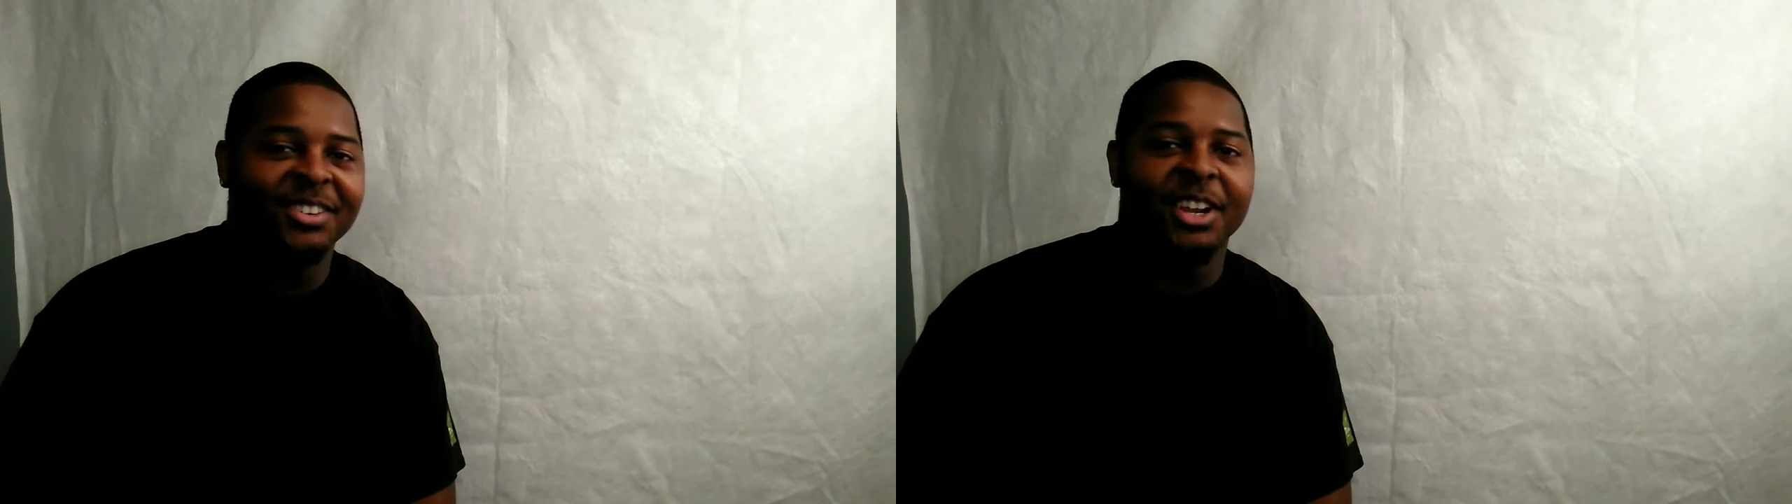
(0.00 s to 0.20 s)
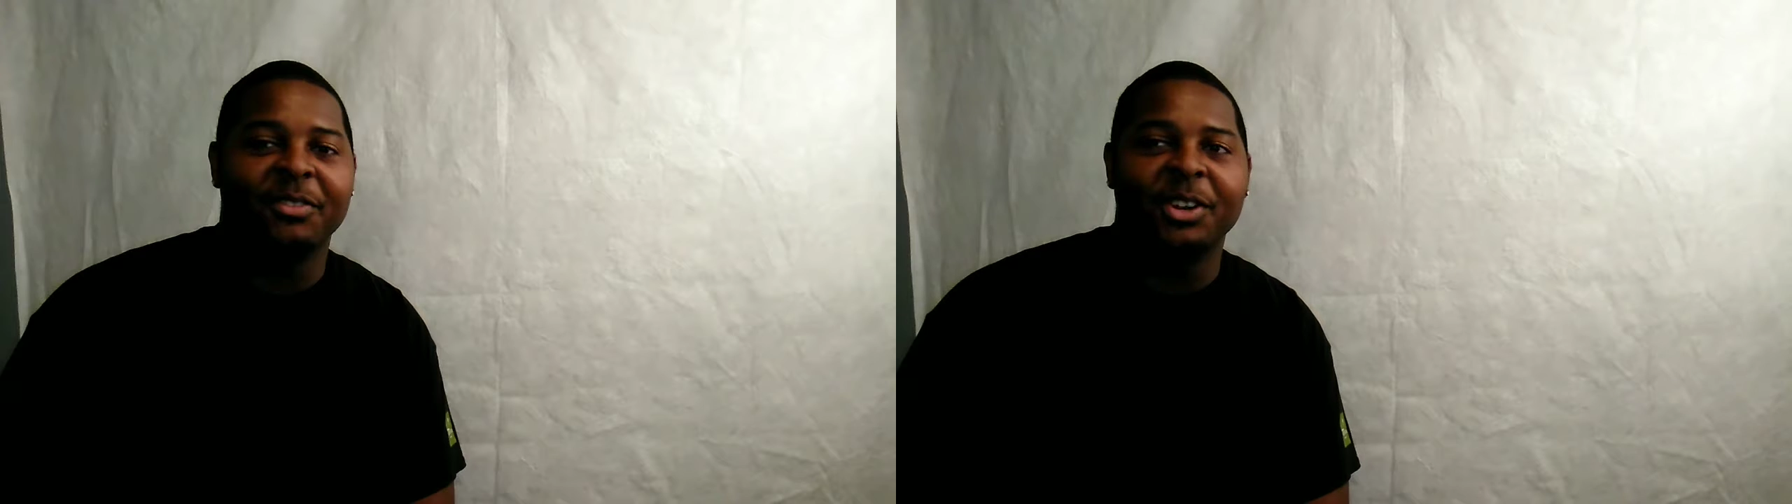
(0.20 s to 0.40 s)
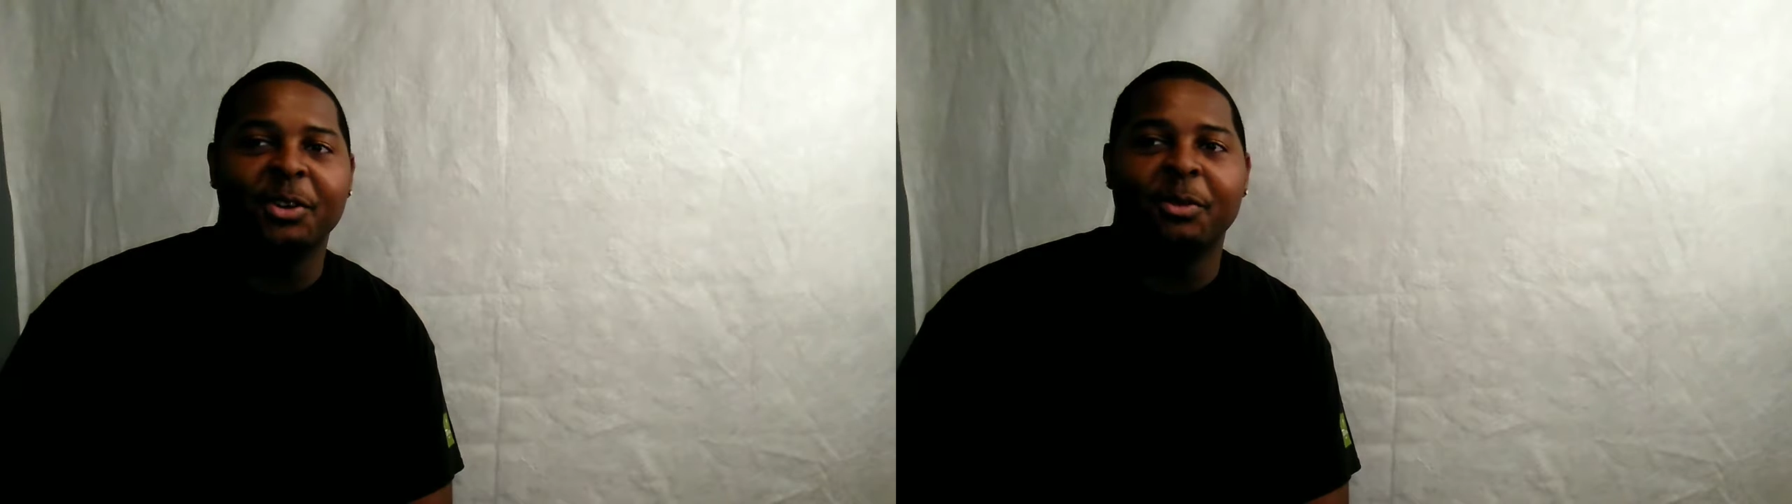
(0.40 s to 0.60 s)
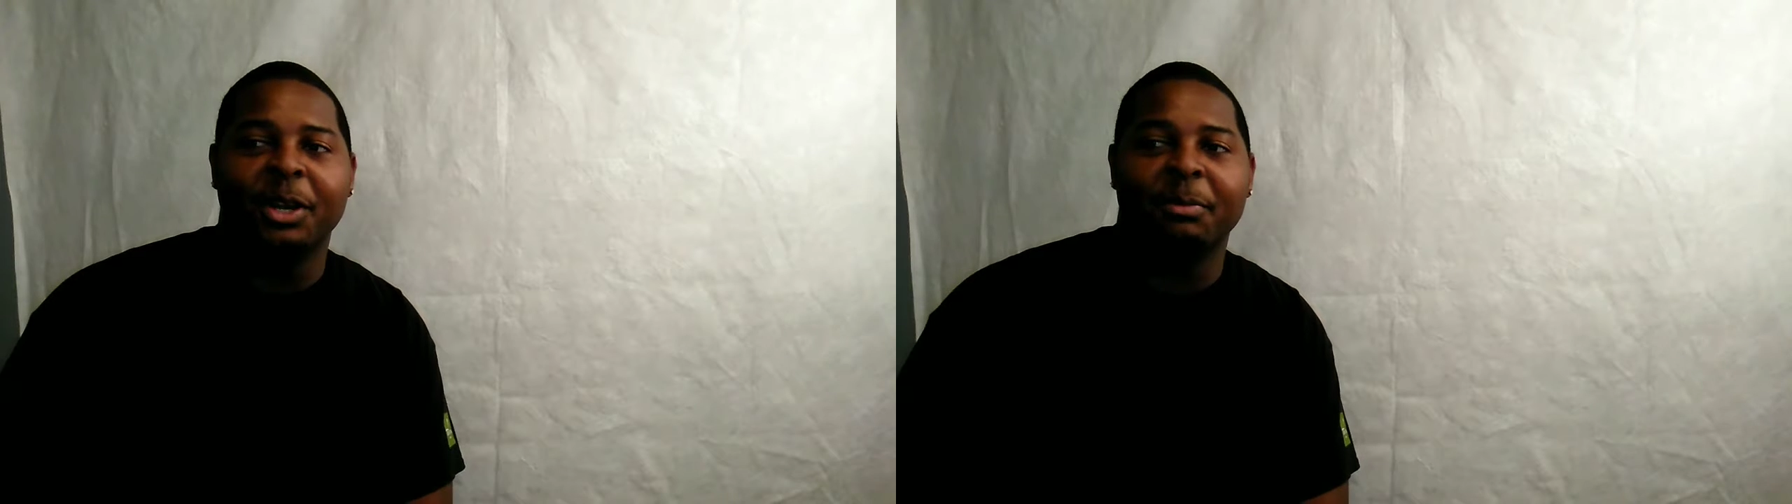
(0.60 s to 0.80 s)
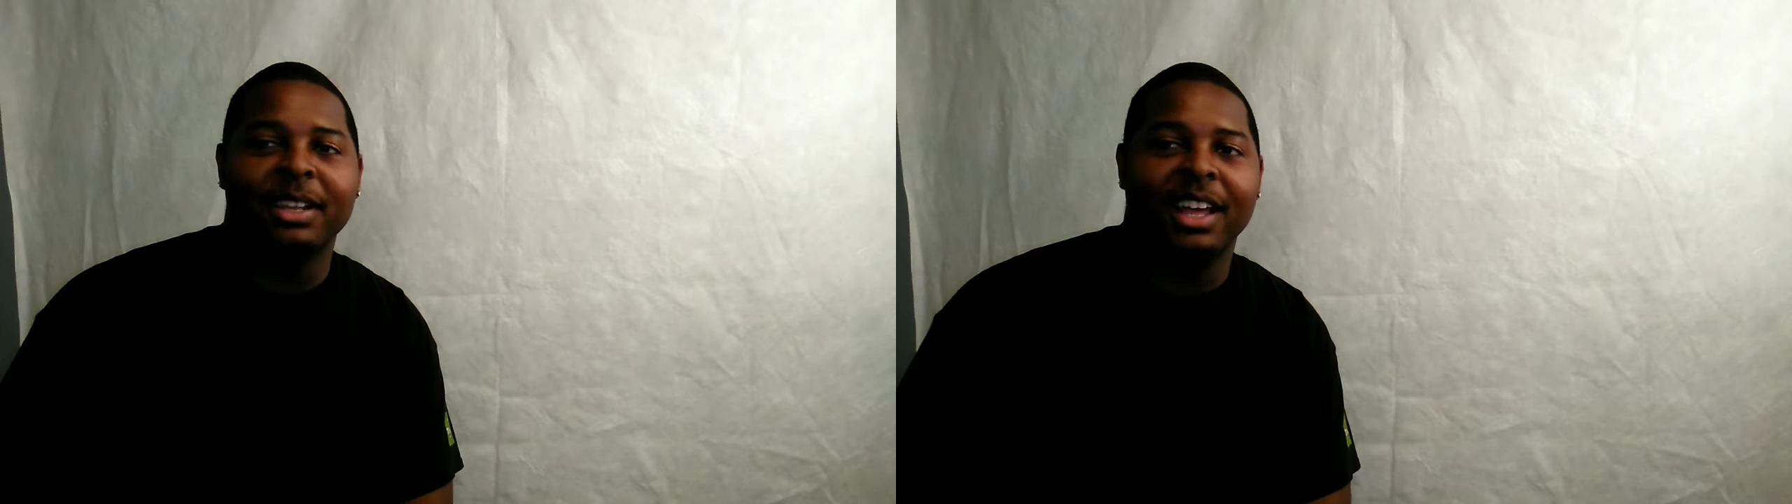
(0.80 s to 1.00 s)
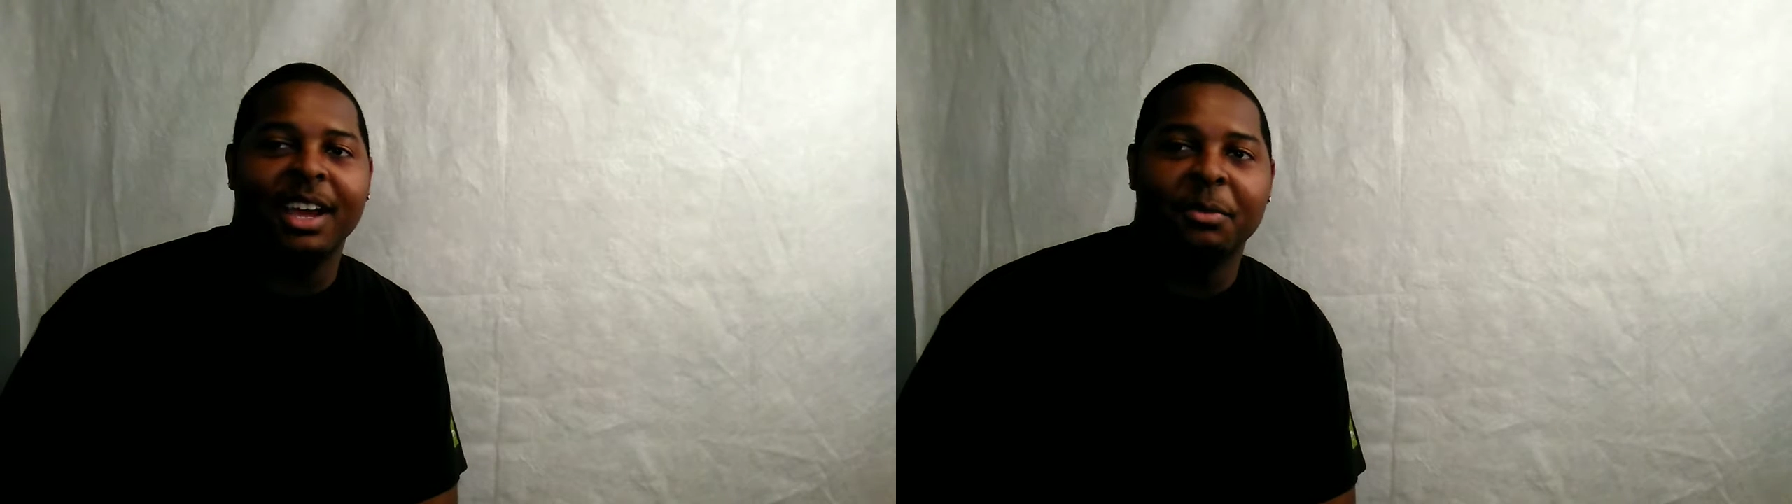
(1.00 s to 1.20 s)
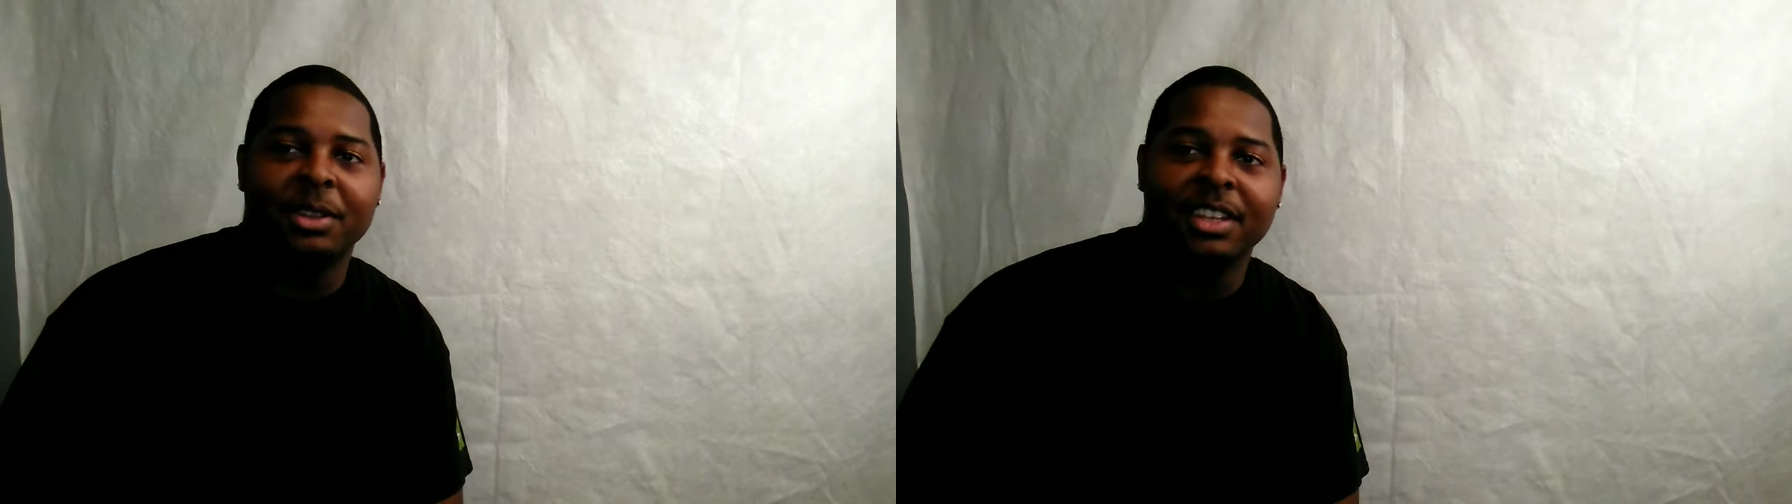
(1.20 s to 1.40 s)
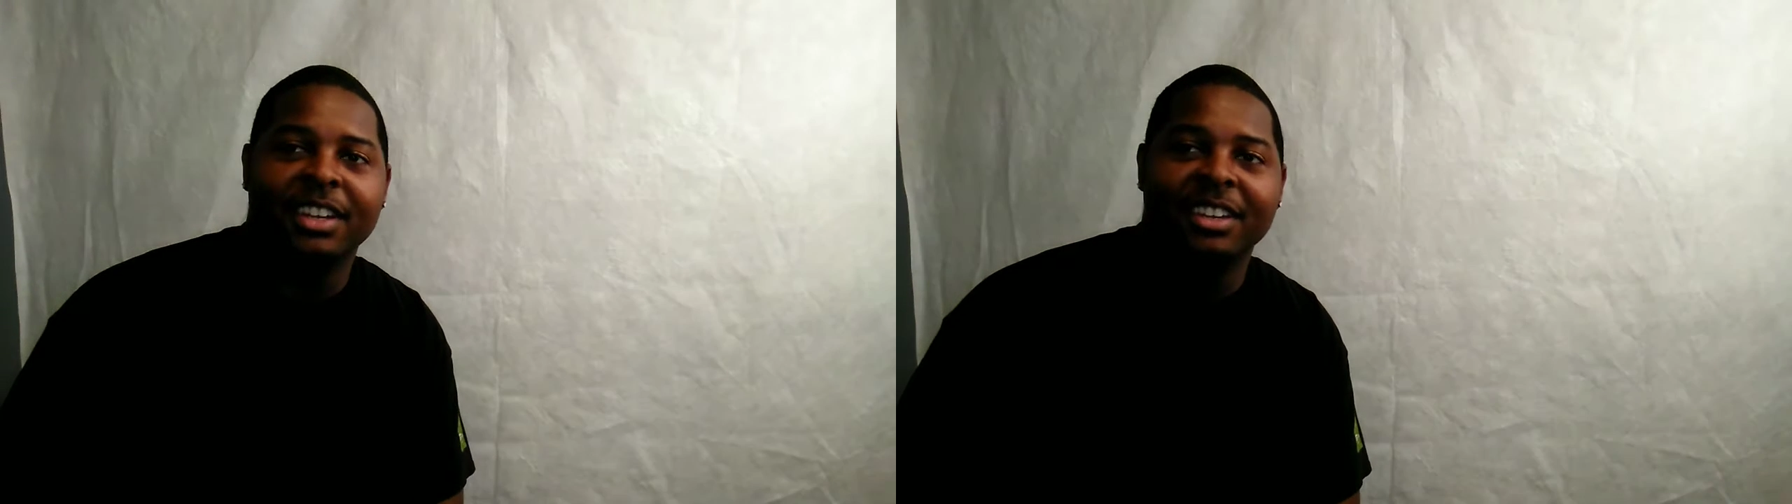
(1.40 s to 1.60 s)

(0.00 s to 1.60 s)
You never know what could be lying within.